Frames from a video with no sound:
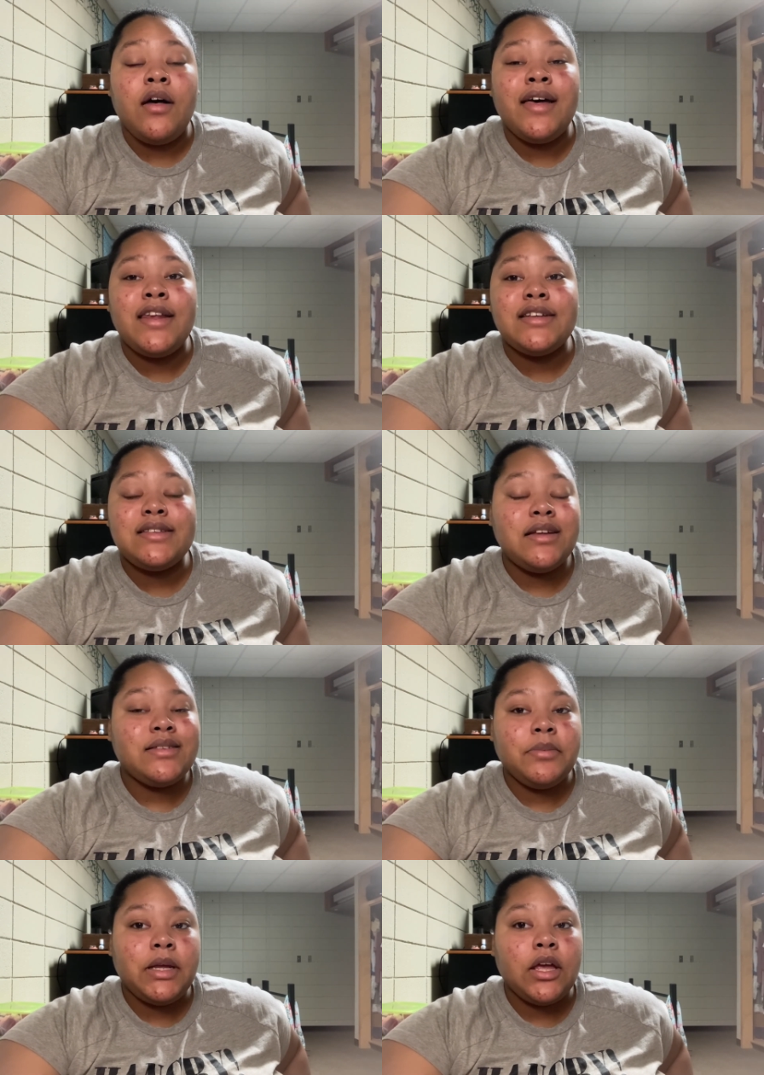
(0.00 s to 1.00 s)
and that's not
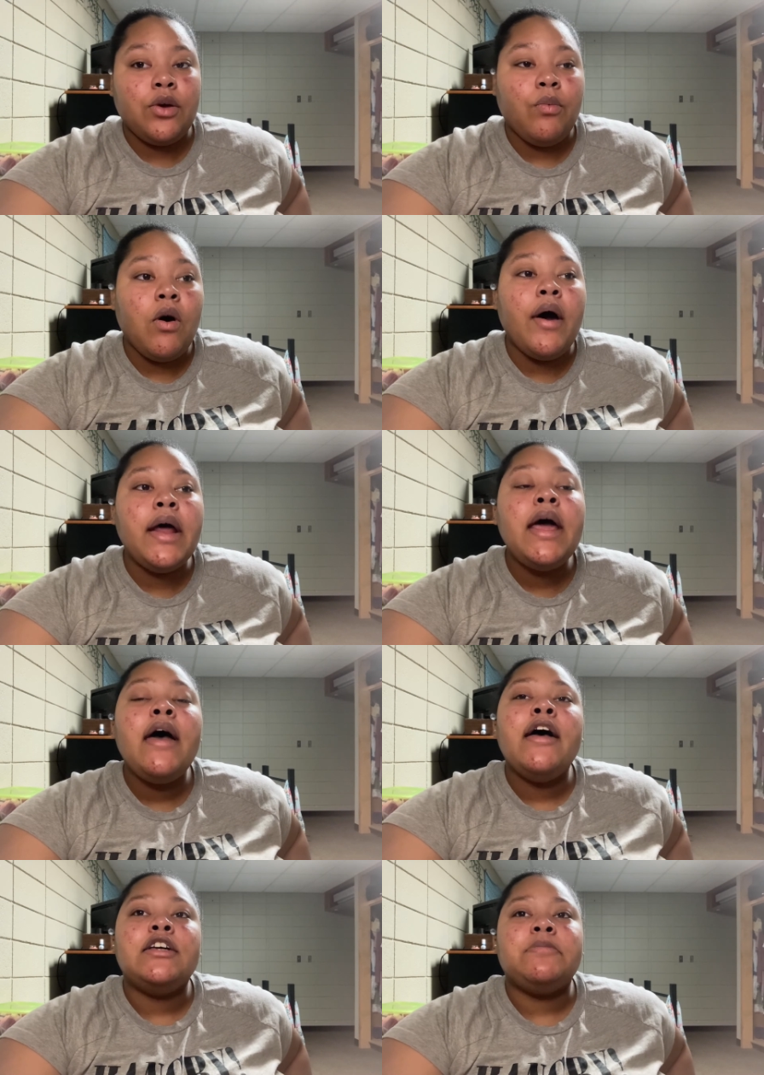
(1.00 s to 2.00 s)
something you want,
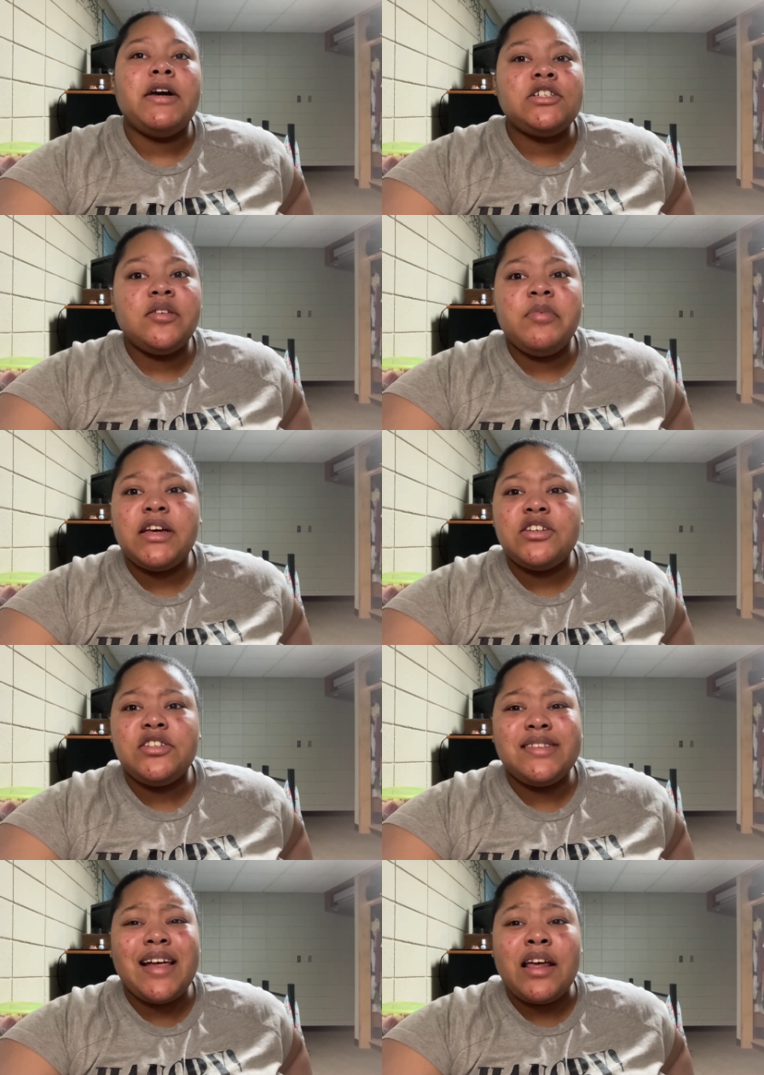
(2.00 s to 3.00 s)
especially because
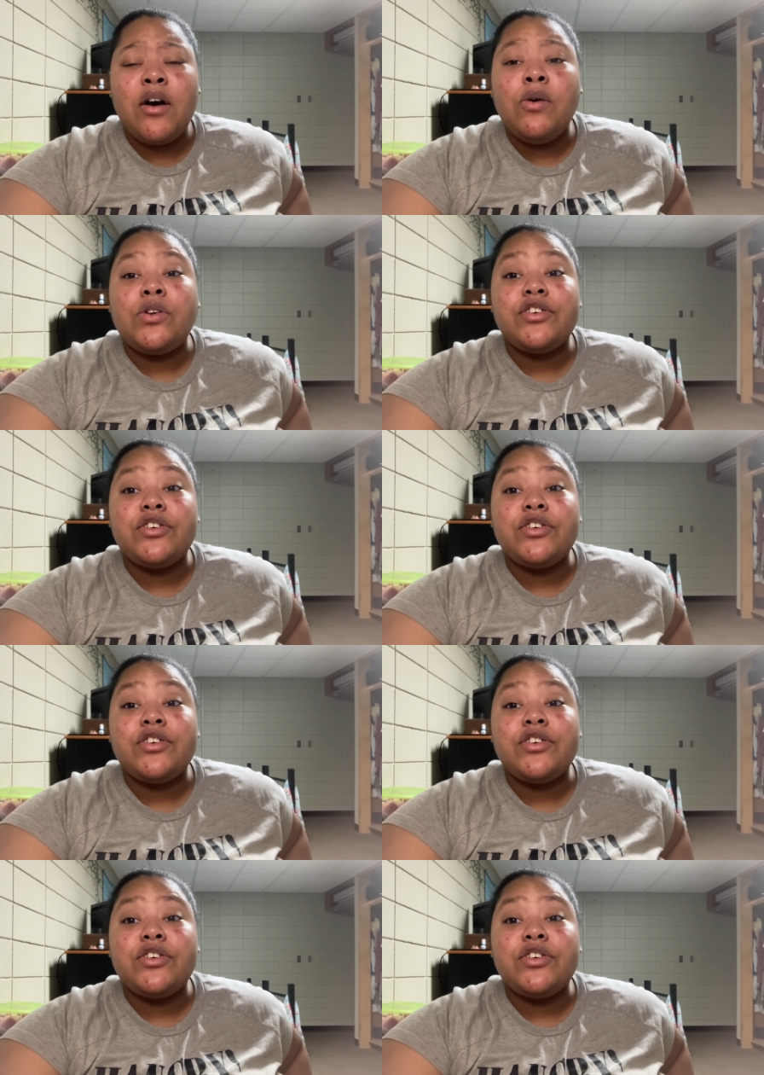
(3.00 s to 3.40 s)
she's getting older.